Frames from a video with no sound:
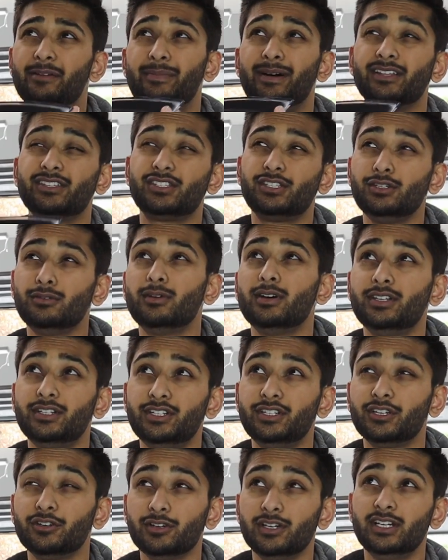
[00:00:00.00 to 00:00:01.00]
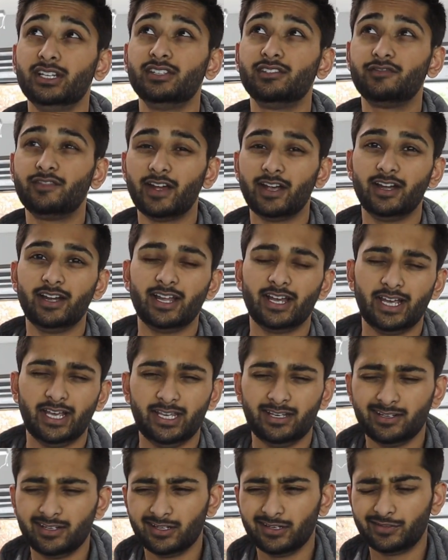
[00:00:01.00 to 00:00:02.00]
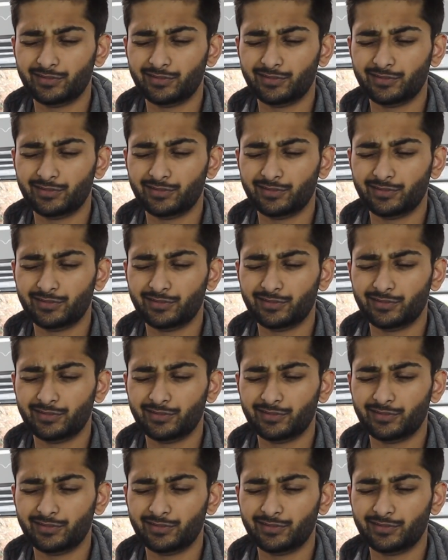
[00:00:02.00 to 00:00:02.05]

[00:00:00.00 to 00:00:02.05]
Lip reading: about 200 degrees Fahrenheit